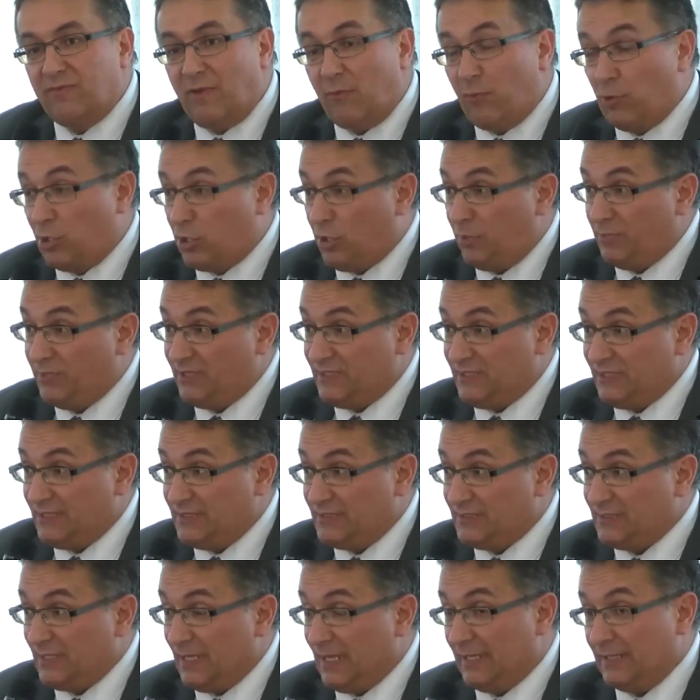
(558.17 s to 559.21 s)
our
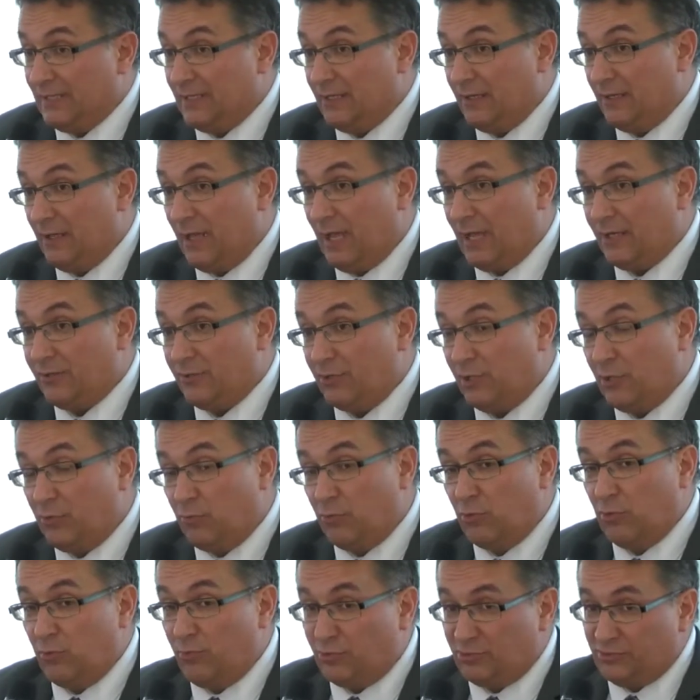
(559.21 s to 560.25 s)
committees. And at the
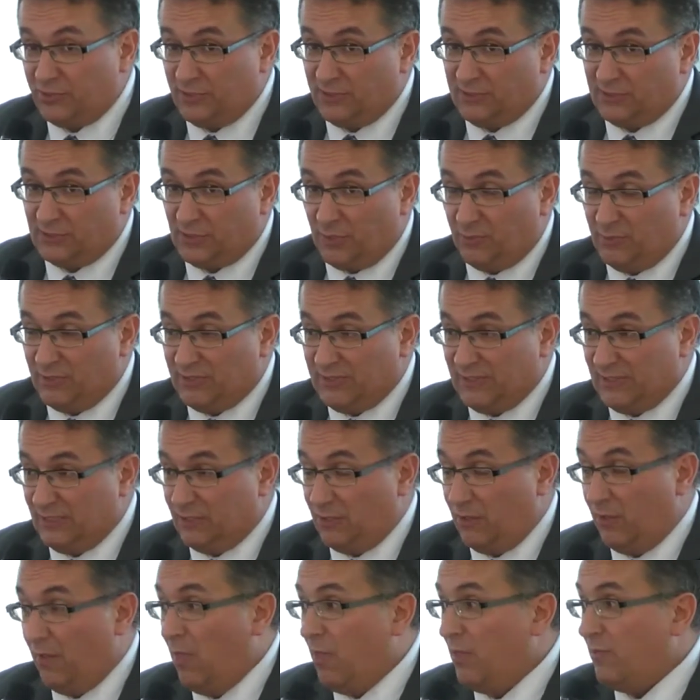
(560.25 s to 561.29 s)
Equal Opportunities Committee,
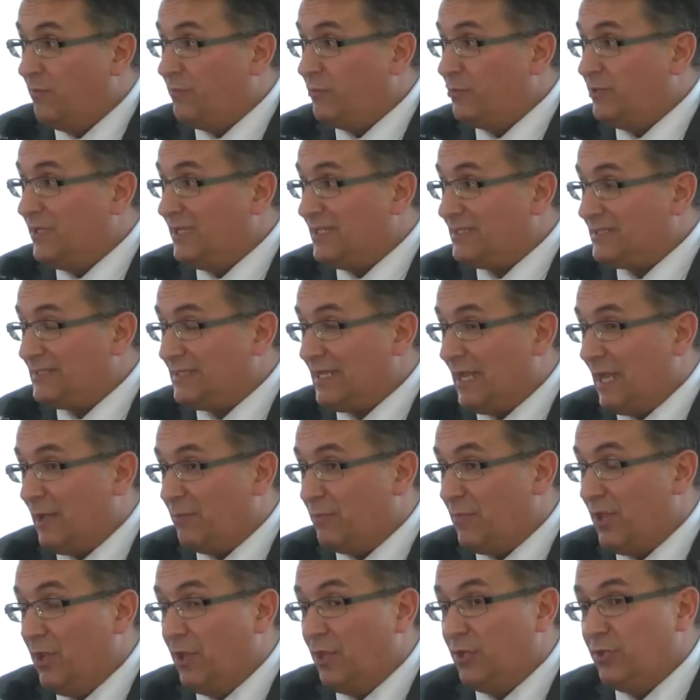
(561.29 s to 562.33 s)
in a few days'
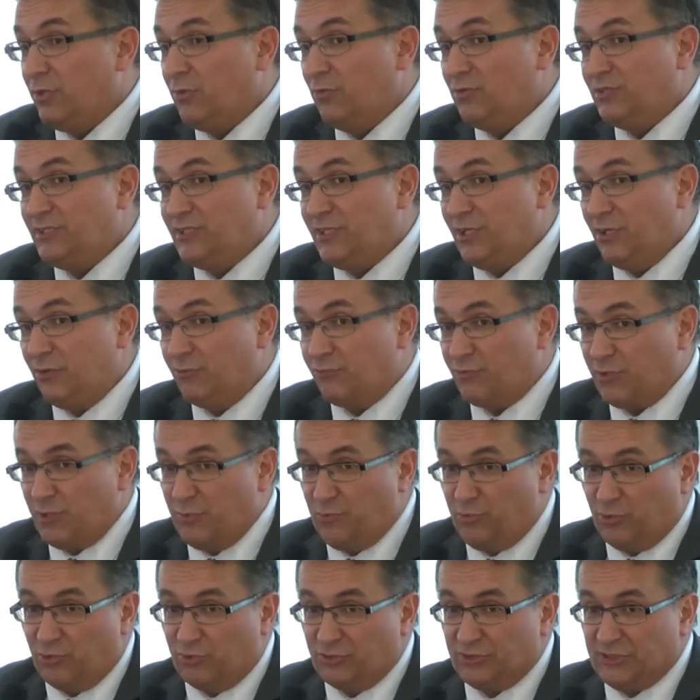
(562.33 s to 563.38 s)
time, you'll see a
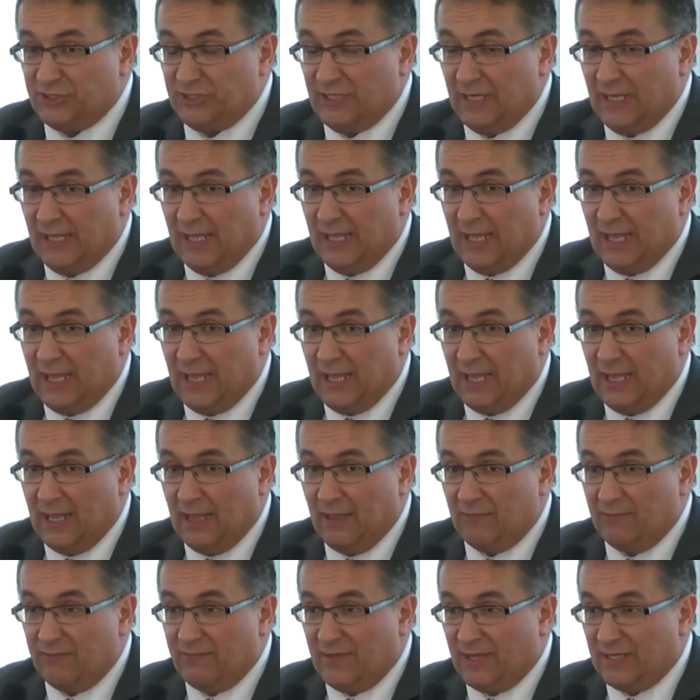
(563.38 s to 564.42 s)
report
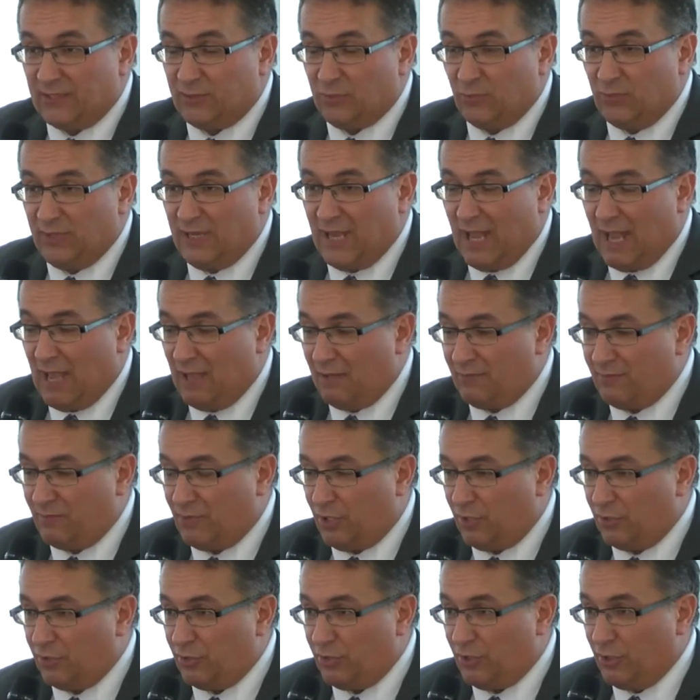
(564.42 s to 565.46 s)
that we have
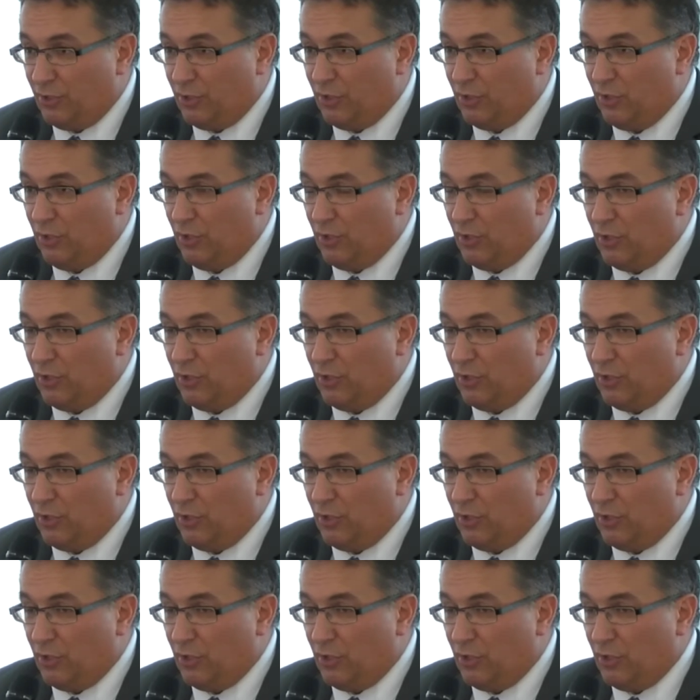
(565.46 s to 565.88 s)
on the